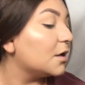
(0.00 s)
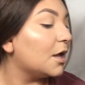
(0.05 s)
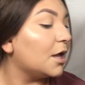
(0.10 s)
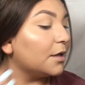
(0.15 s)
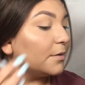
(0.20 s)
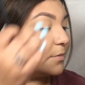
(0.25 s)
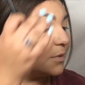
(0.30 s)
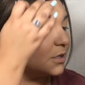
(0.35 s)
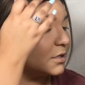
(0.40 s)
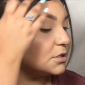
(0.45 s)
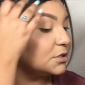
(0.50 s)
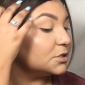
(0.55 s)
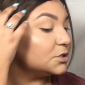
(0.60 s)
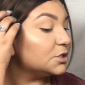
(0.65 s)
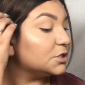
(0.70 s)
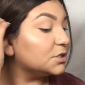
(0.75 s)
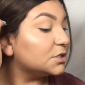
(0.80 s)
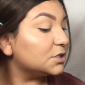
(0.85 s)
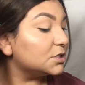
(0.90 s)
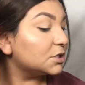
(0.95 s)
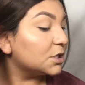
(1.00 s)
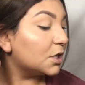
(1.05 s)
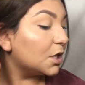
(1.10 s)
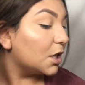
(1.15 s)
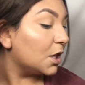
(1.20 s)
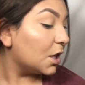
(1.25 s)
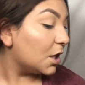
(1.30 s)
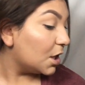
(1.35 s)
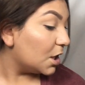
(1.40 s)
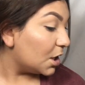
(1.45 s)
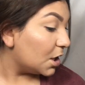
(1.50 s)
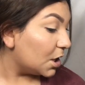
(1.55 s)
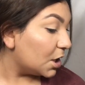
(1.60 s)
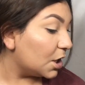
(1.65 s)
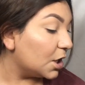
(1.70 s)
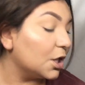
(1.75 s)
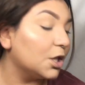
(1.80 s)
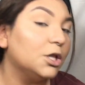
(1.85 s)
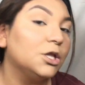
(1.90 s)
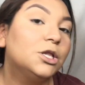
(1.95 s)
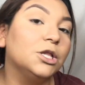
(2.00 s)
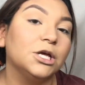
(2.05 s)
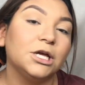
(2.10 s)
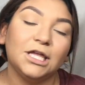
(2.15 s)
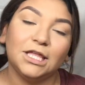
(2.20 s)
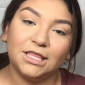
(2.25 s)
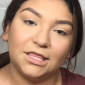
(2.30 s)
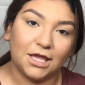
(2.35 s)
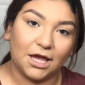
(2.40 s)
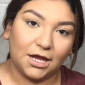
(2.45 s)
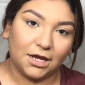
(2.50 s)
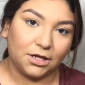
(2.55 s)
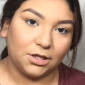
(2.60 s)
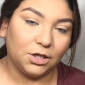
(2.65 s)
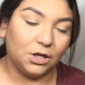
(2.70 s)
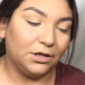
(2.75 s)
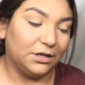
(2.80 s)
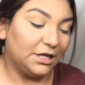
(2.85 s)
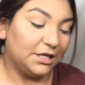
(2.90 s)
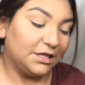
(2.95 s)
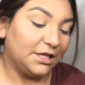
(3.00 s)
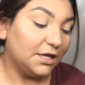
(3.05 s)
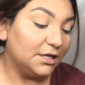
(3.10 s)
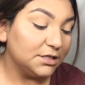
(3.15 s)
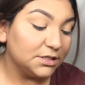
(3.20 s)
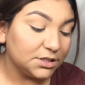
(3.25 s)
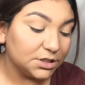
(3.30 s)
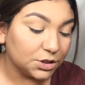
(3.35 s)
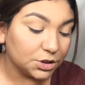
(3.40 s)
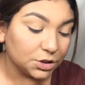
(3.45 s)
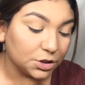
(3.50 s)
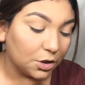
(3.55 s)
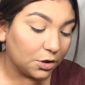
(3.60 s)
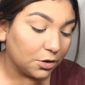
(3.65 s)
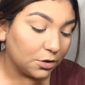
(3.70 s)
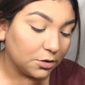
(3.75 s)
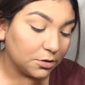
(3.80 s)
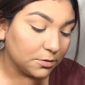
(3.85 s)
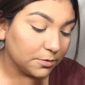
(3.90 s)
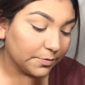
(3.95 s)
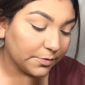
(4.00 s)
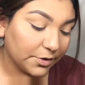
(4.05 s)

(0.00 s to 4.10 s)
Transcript: I mean, just look at that glow. Like, that is so